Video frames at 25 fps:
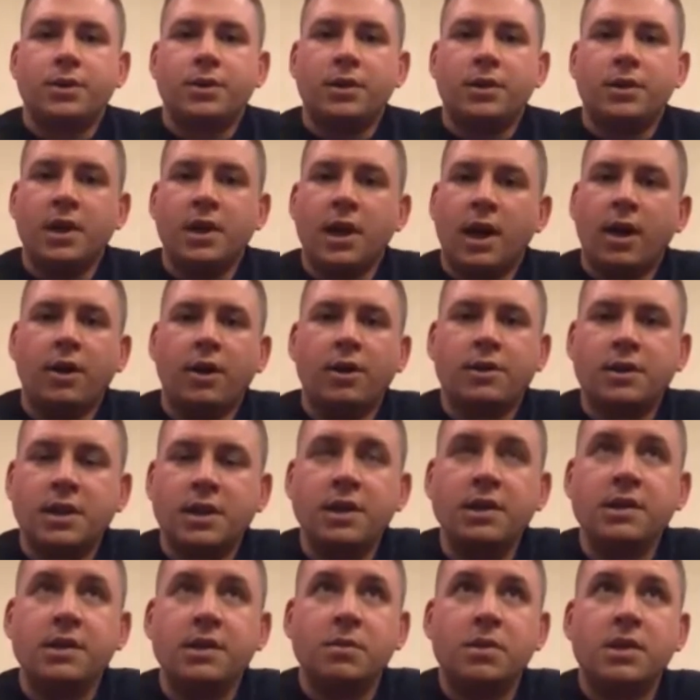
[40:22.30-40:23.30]
the
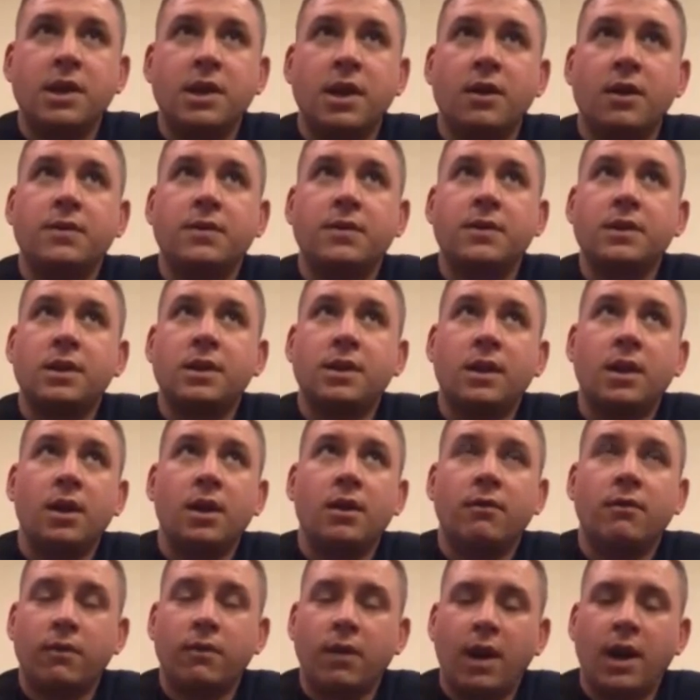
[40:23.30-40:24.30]
IRTs themselves
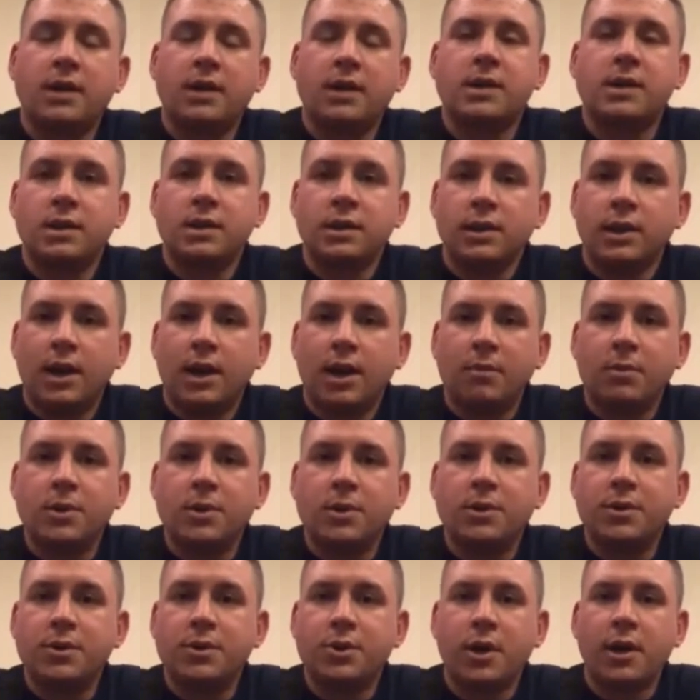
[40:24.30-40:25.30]
give excellent
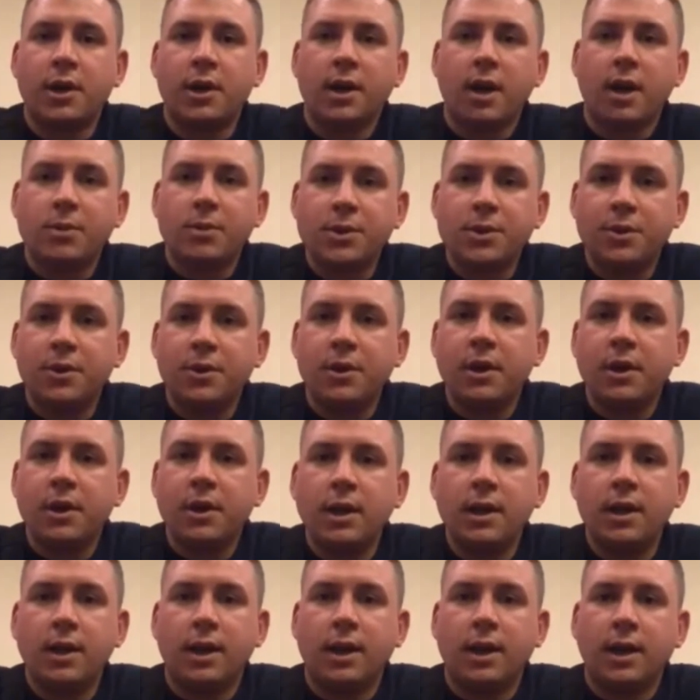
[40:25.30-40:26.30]
training
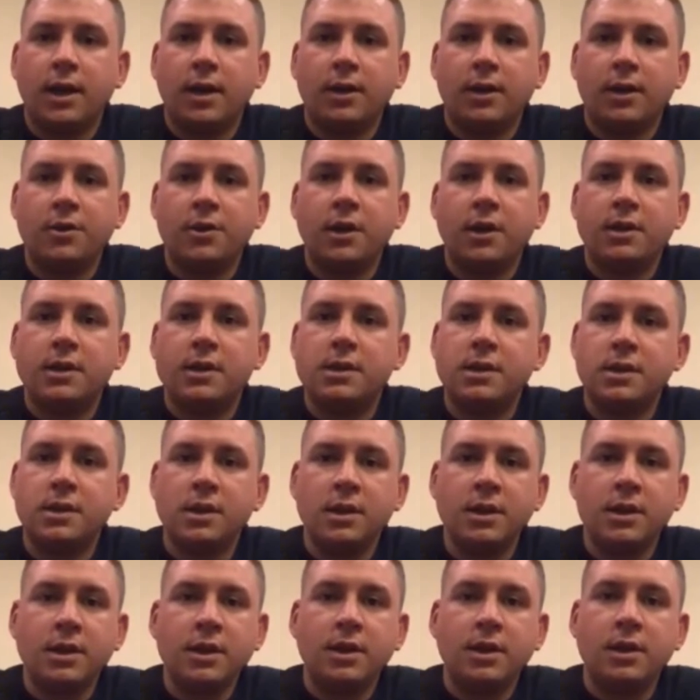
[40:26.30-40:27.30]
opportunity. You get to
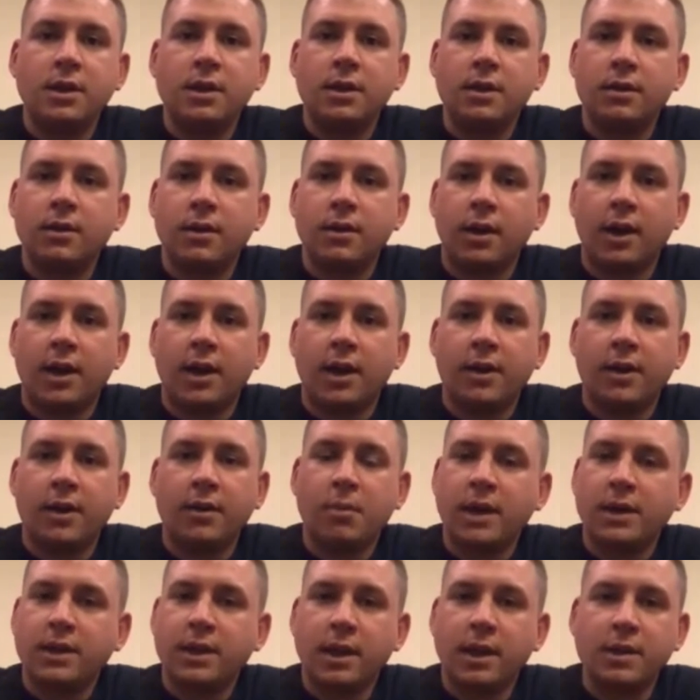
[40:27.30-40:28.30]
see, in
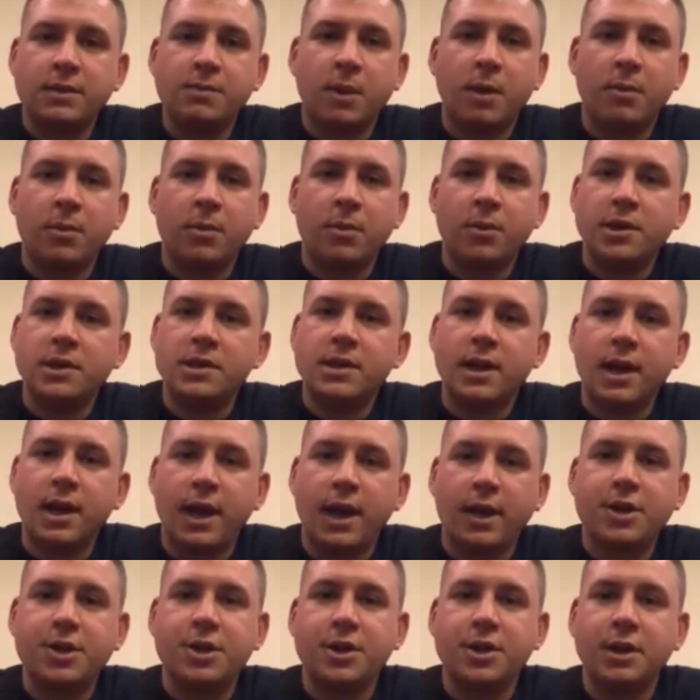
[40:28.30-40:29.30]
my case, my Marines in
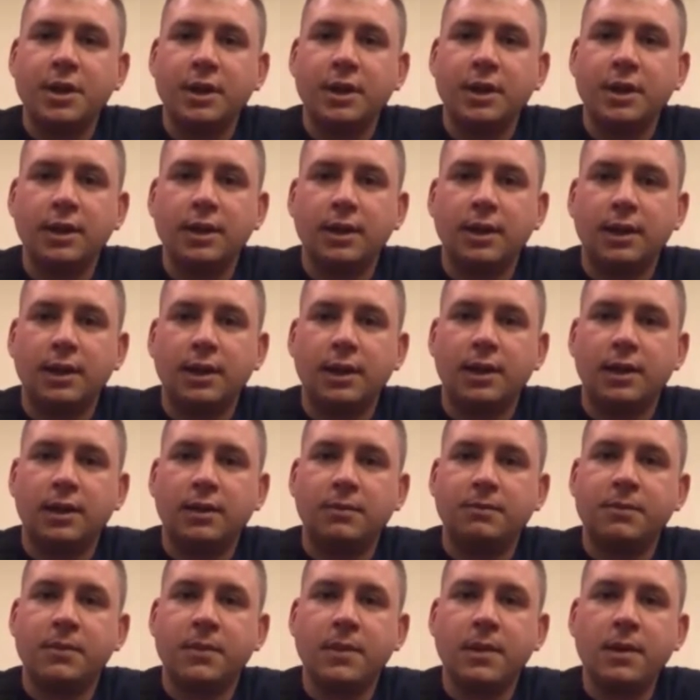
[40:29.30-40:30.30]
action.
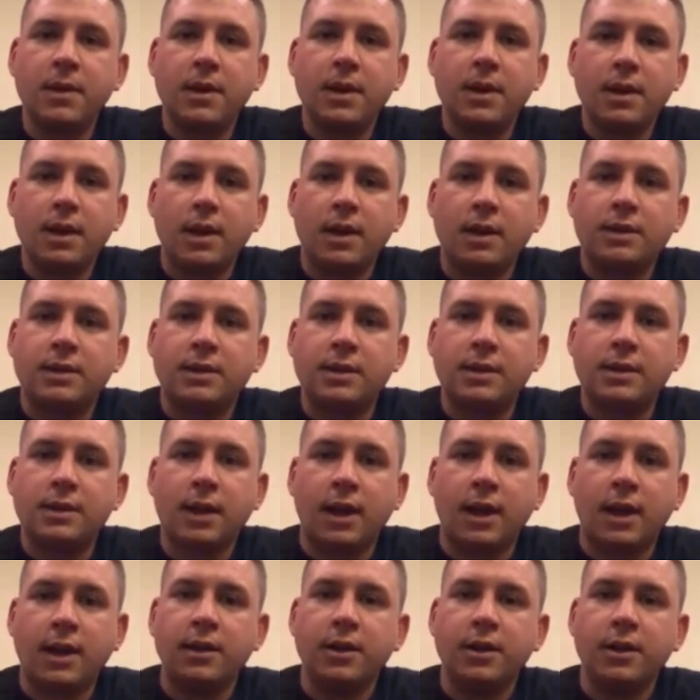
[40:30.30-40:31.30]
It's
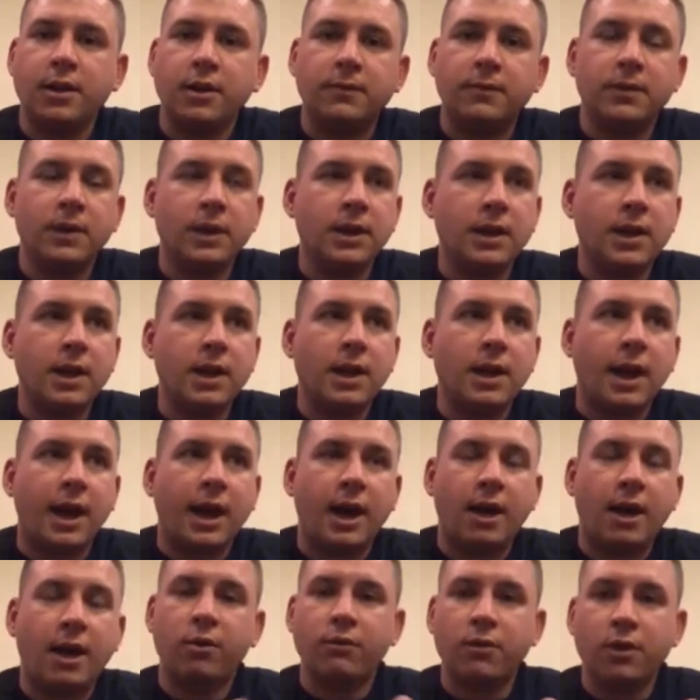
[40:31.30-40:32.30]
kind of
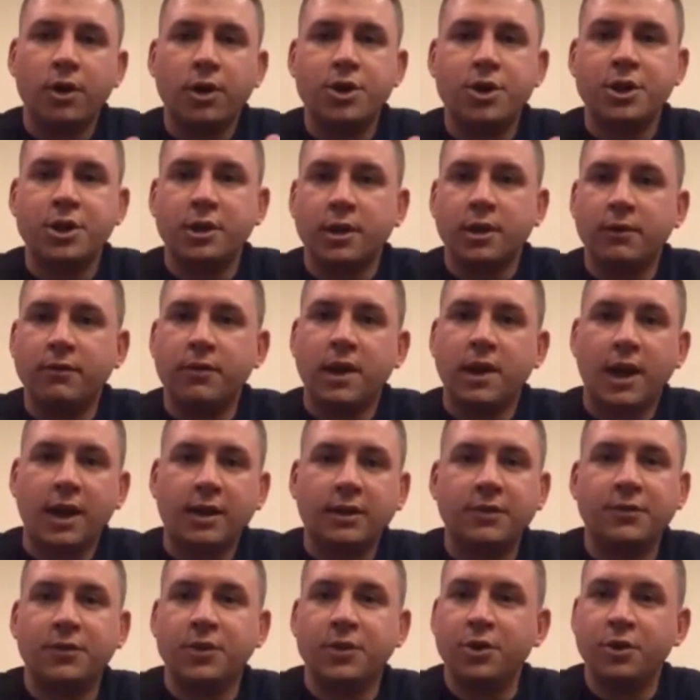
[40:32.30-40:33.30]
our version of the
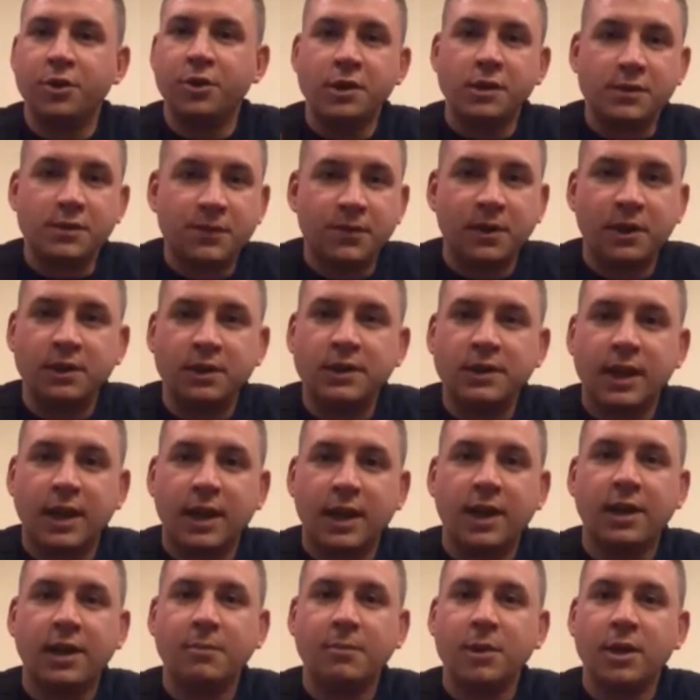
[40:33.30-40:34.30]
active duties field
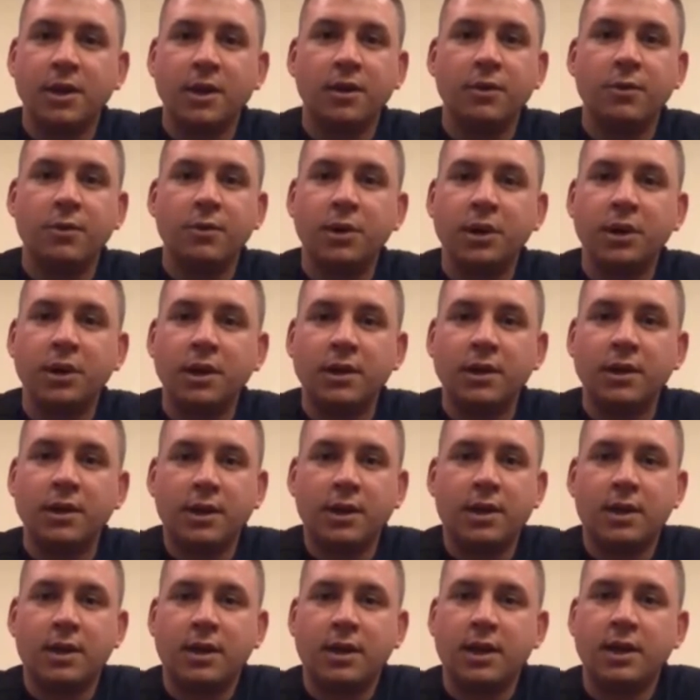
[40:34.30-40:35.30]
time. We
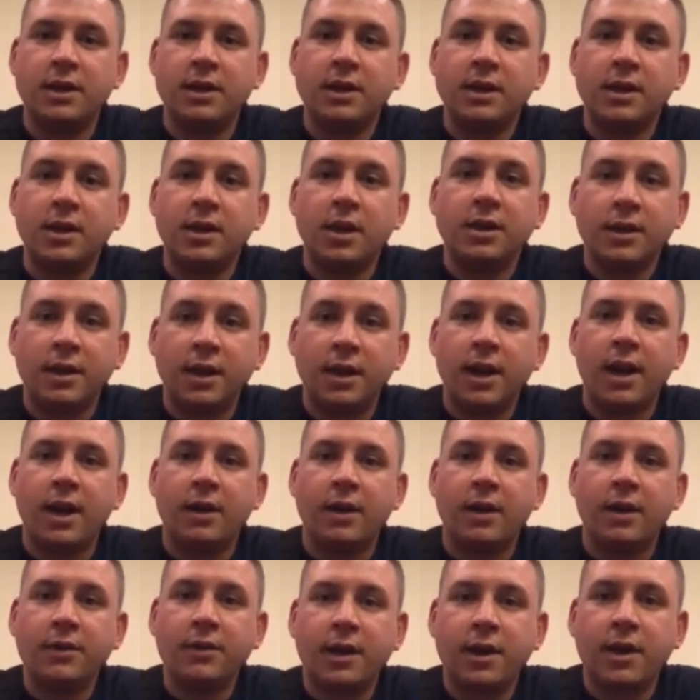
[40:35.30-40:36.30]
get to get
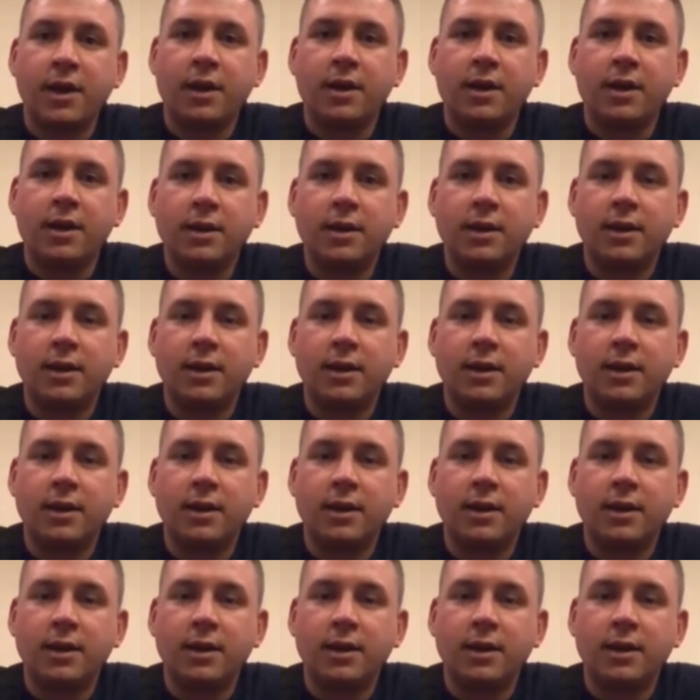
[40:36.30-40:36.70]
out there,